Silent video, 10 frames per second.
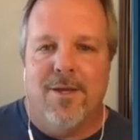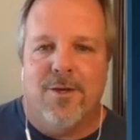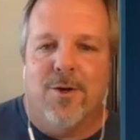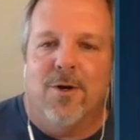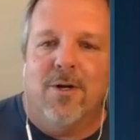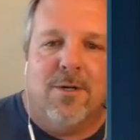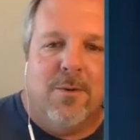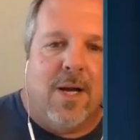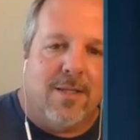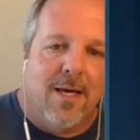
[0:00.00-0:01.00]
You're
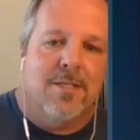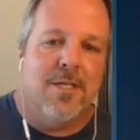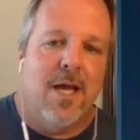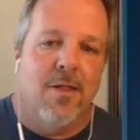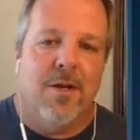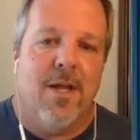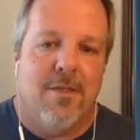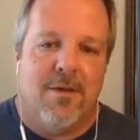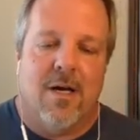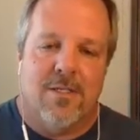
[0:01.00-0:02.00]
correct. That is an Allen and
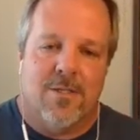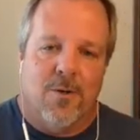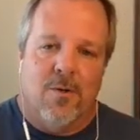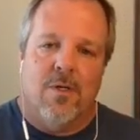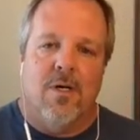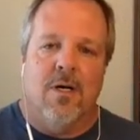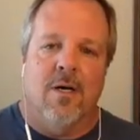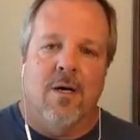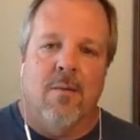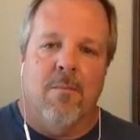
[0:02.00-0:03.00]
Heath console.
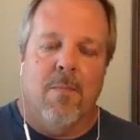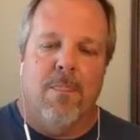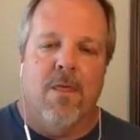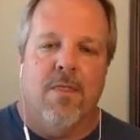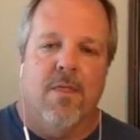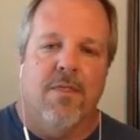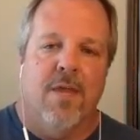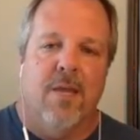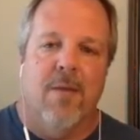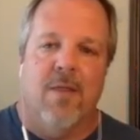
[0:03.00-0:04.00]
The
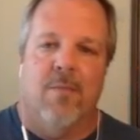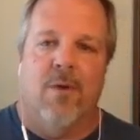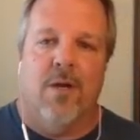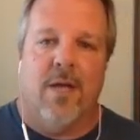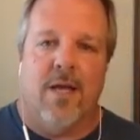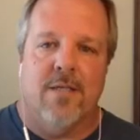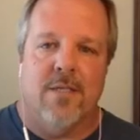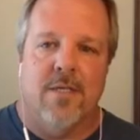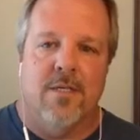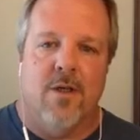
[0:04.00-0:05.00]
thing about the broadcast
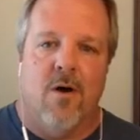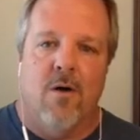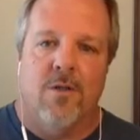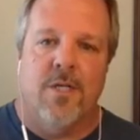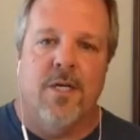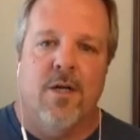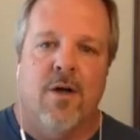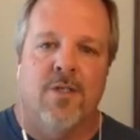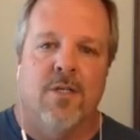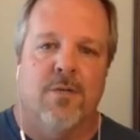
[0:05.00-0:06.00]
is all 10
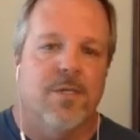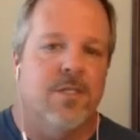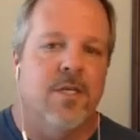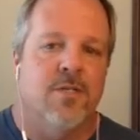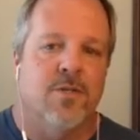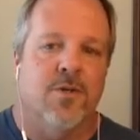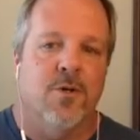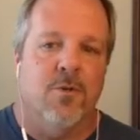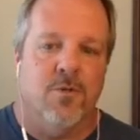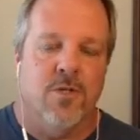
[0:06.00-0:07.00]
auxiliary SINs are
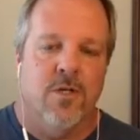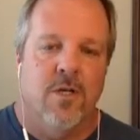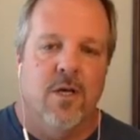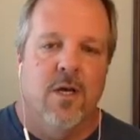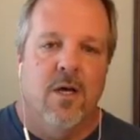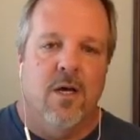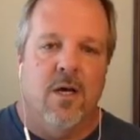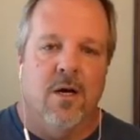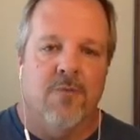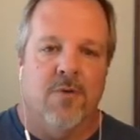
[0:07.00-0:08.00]
used
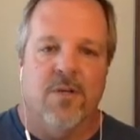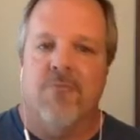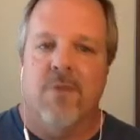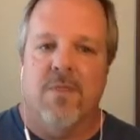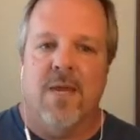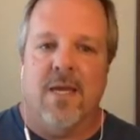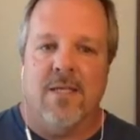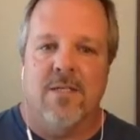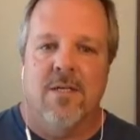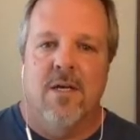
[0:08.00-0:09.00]
for different
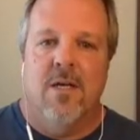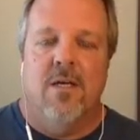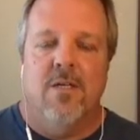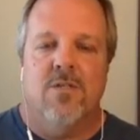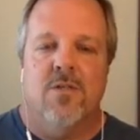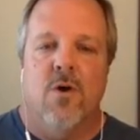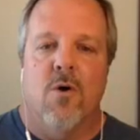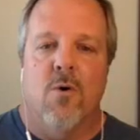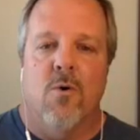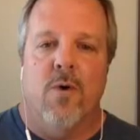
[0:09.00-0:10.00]
things.
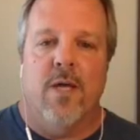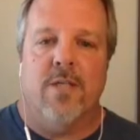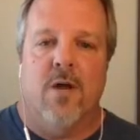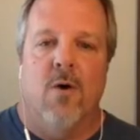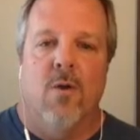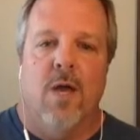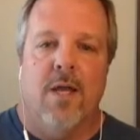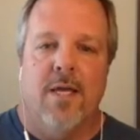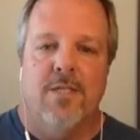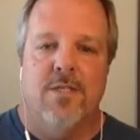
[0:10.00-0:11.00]
So it's a whole
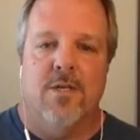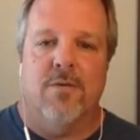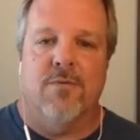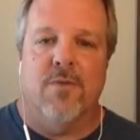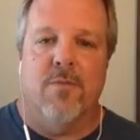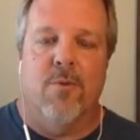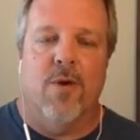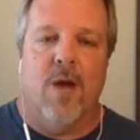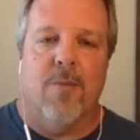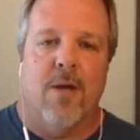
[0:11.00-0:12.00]
lot easier for the
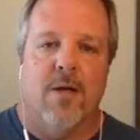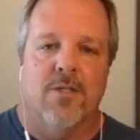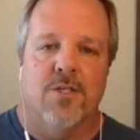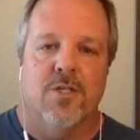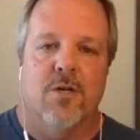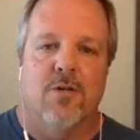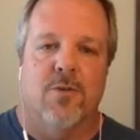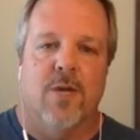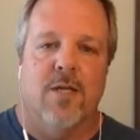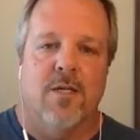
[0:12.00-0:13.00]
board operator just to go
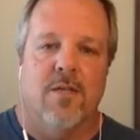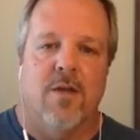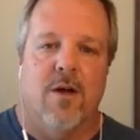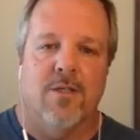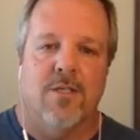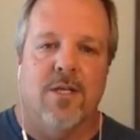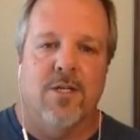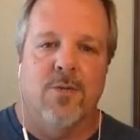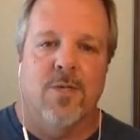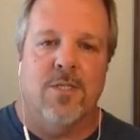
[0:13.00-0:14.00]
directly to the aux SIN
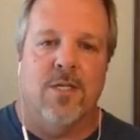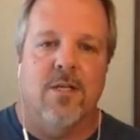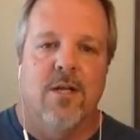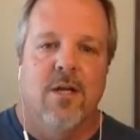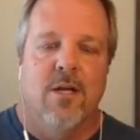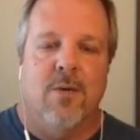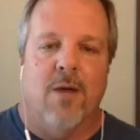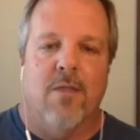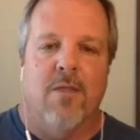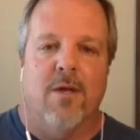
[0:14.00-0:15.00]
and twist it,
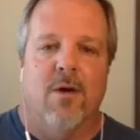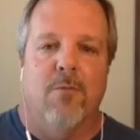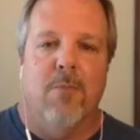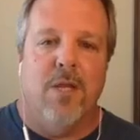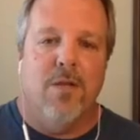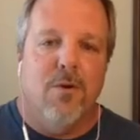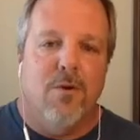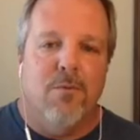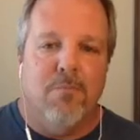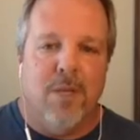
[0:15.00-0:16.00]
rather than go
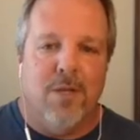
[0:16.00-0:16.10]
menu,